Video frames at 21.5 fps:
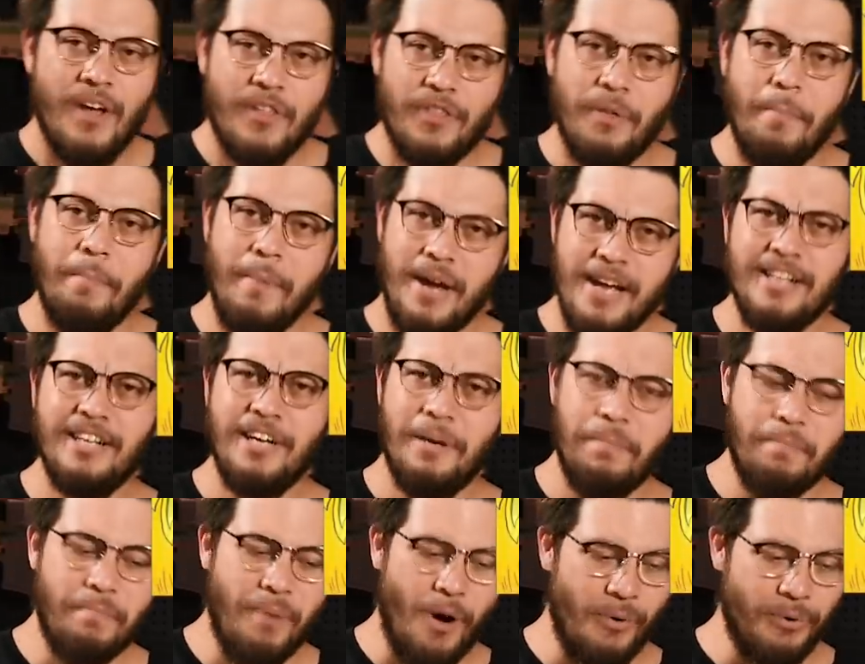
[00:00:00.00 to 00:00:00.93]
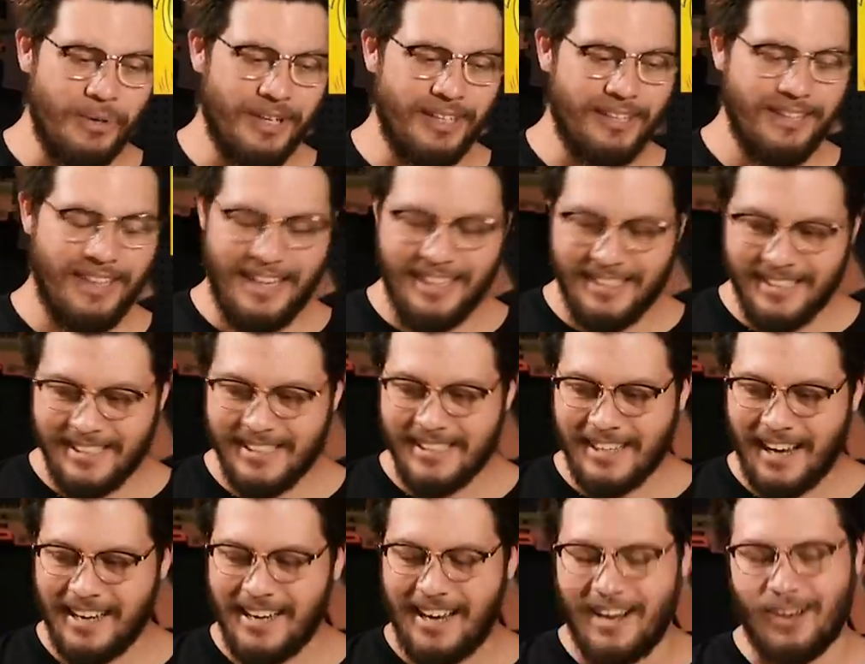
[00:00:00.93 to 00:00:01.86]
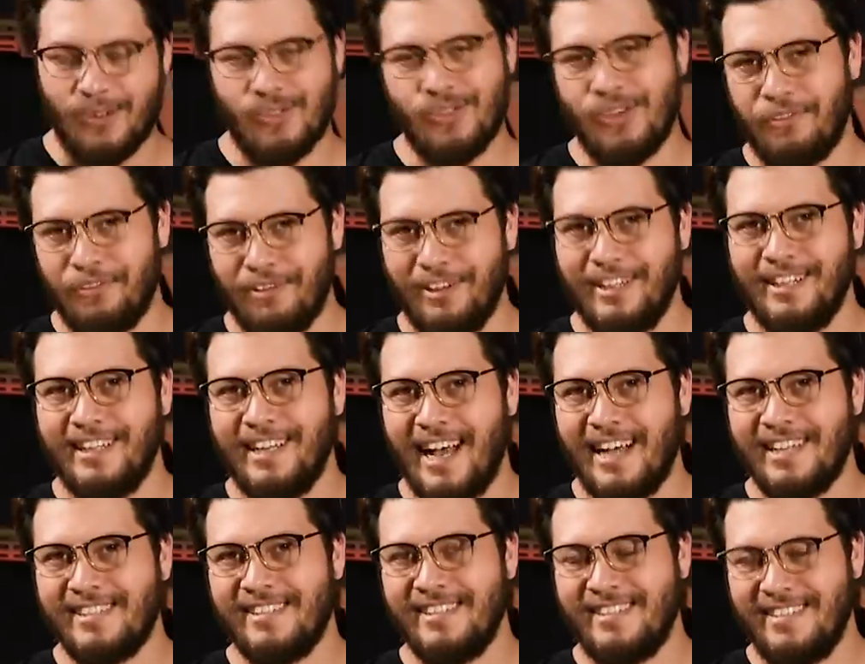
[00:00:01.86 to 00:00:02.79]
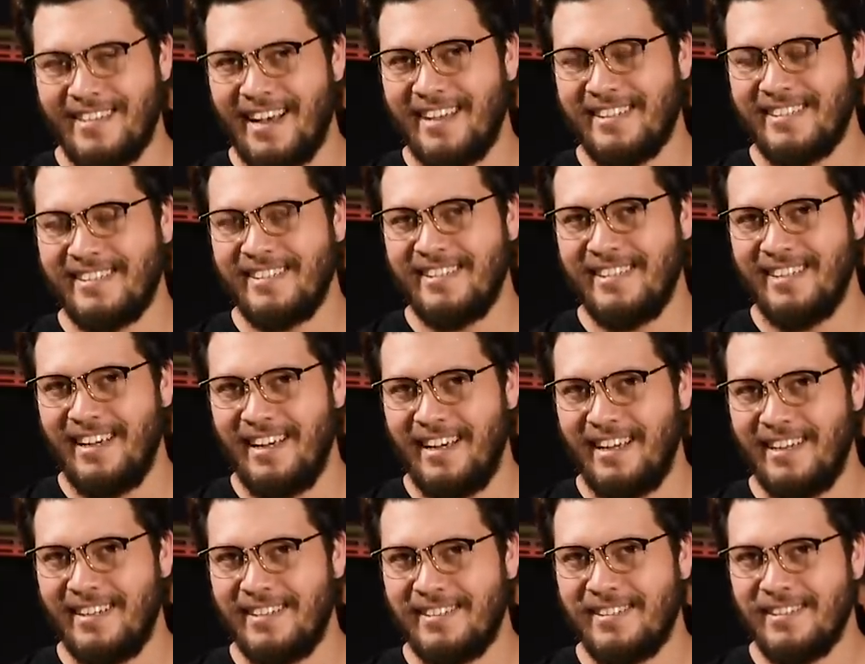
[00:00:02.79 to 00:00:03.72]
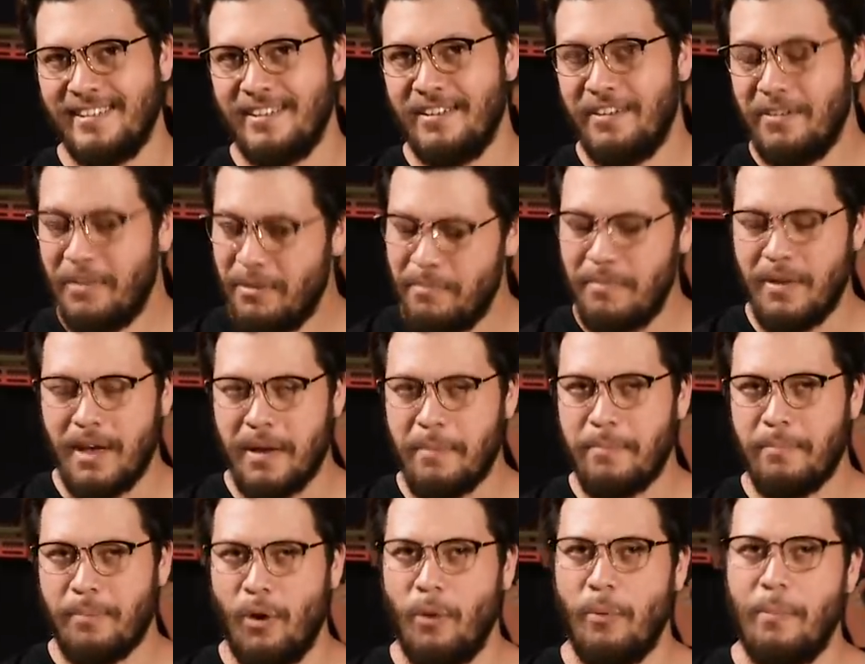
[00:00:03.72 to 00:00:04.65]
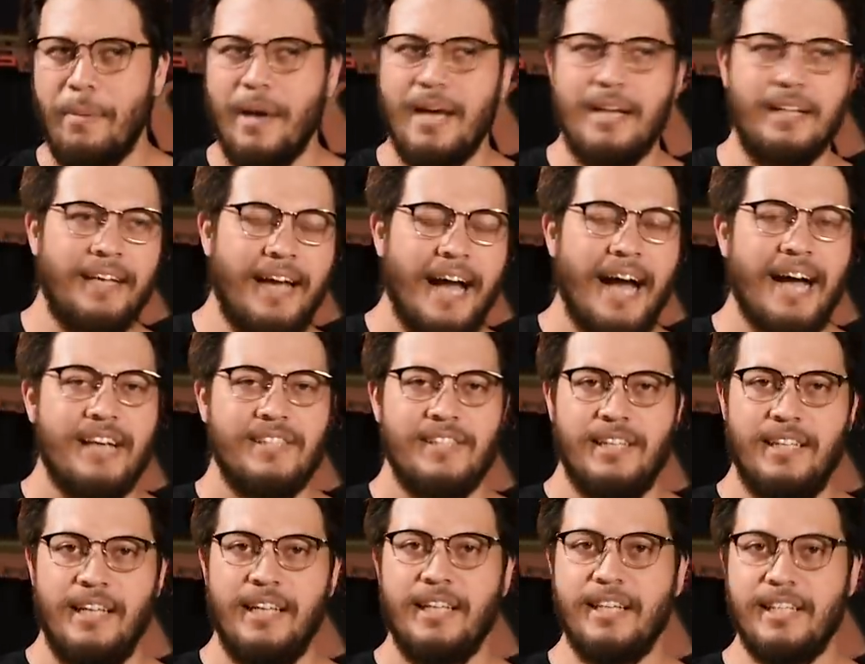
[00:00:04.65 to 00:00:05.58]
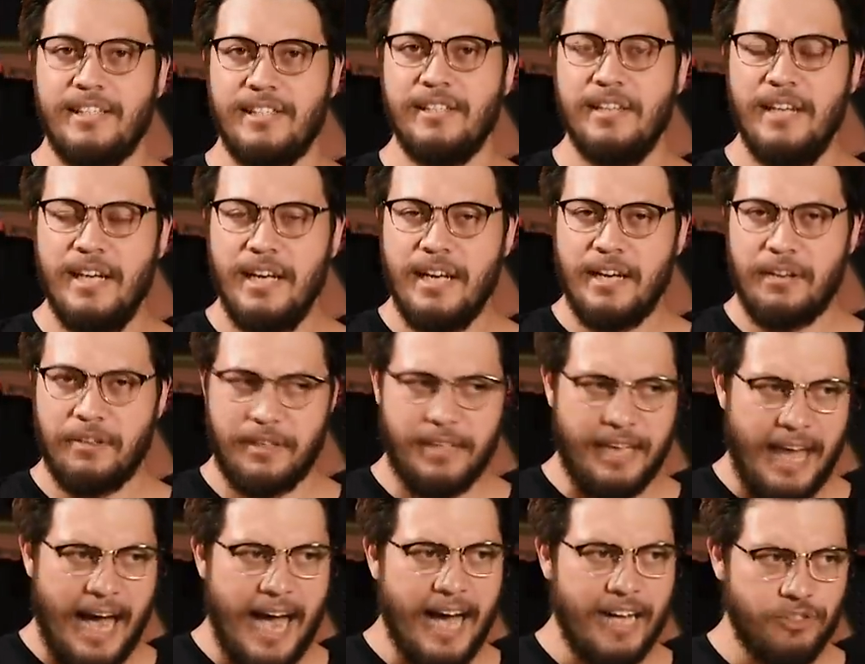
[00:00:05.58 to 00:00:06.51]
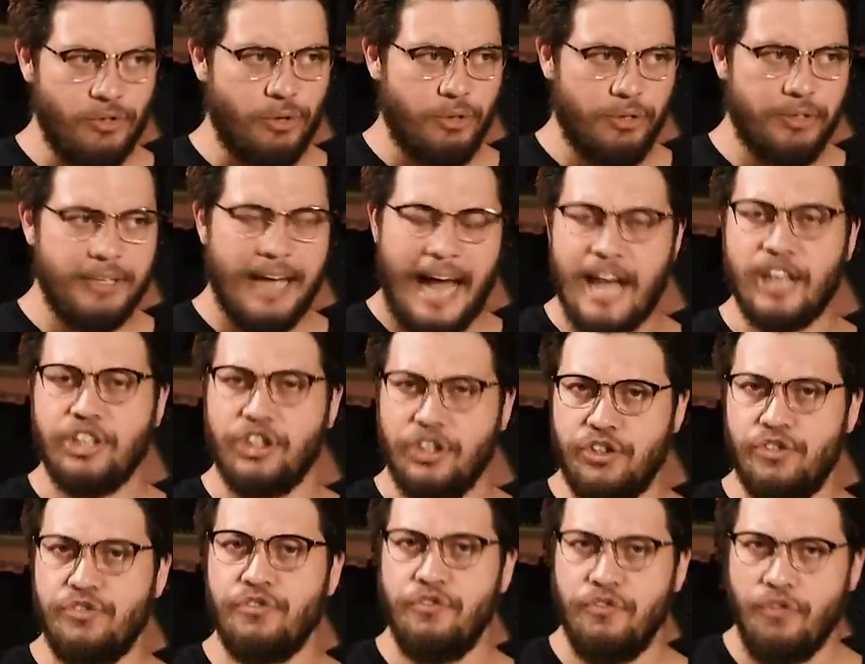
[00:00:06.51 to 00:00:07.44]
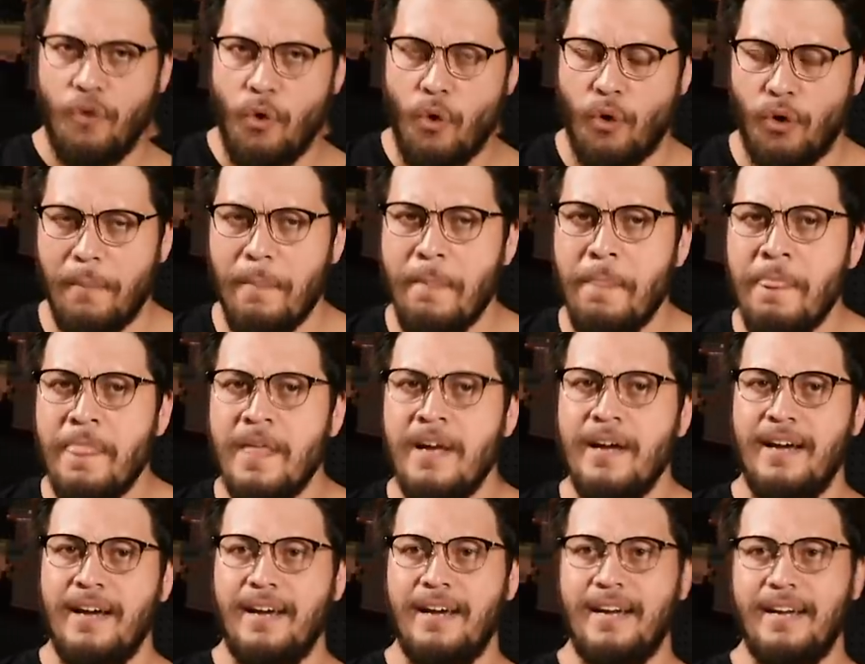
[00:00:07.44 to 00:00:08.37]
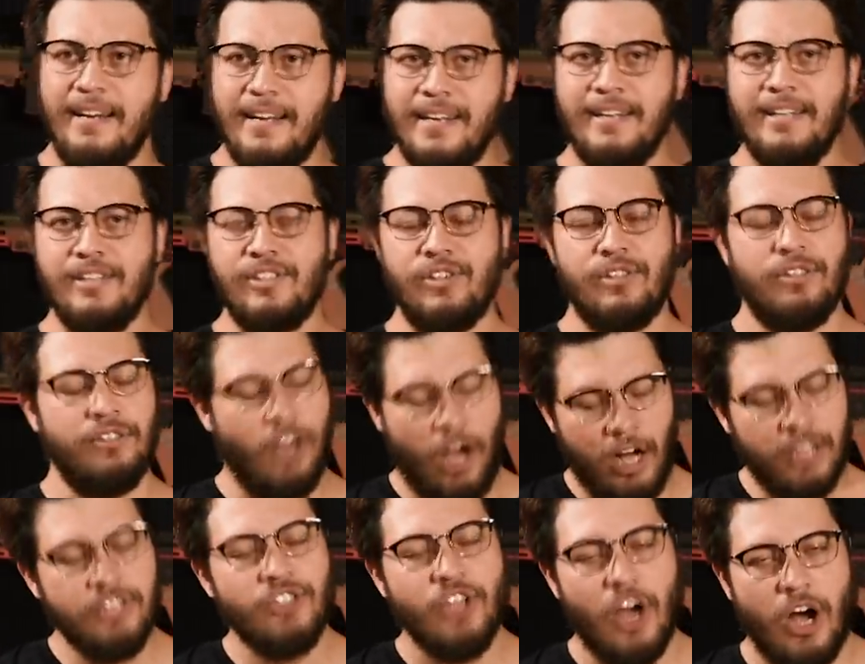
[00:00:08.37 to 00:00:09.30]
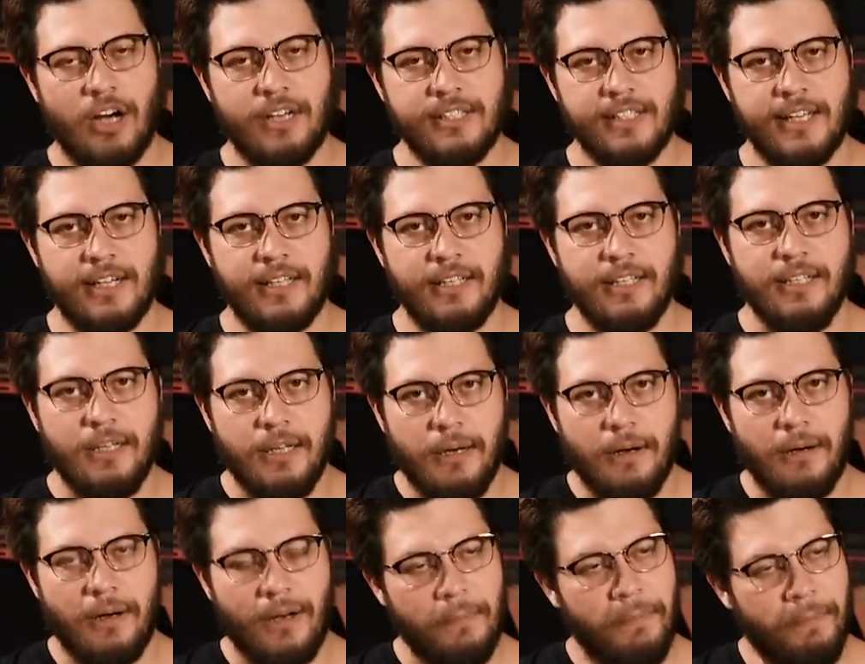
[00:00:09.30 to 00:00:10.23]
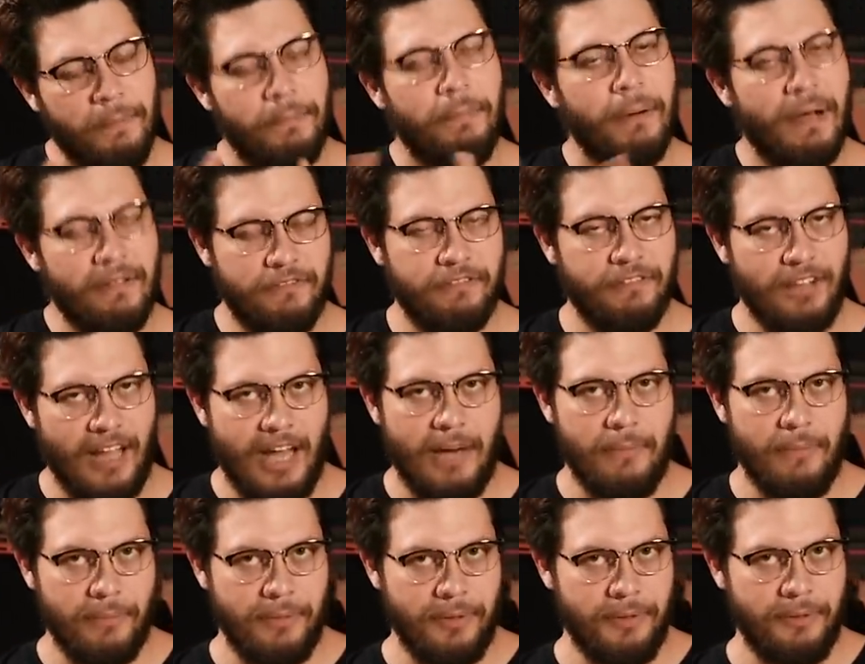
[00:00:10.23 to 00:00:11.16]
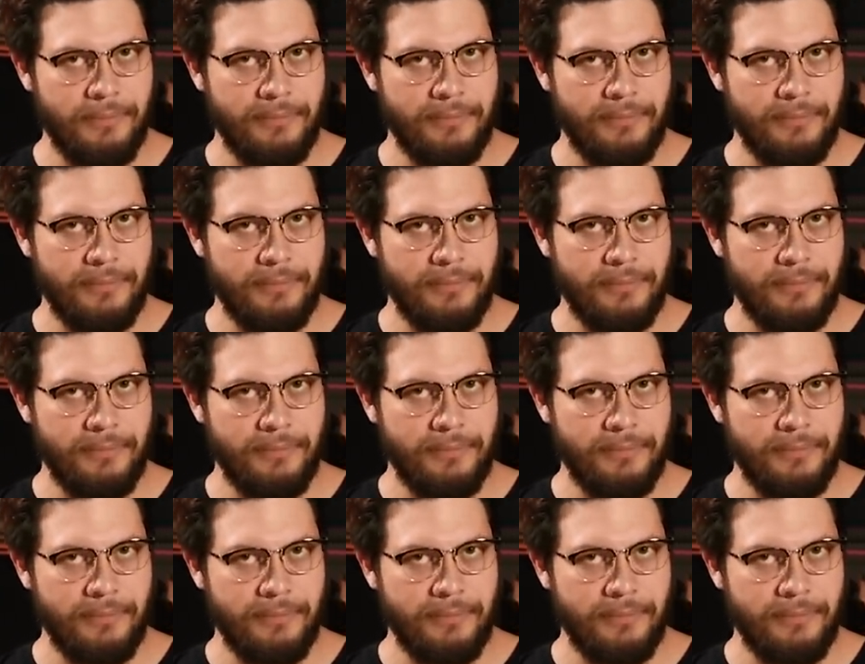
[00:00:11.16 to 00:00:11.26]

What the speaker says: The main component inside airsoft green gas, yes, is a propane gas. And in its gas or gaseous form, it is non-toxic, but flammable.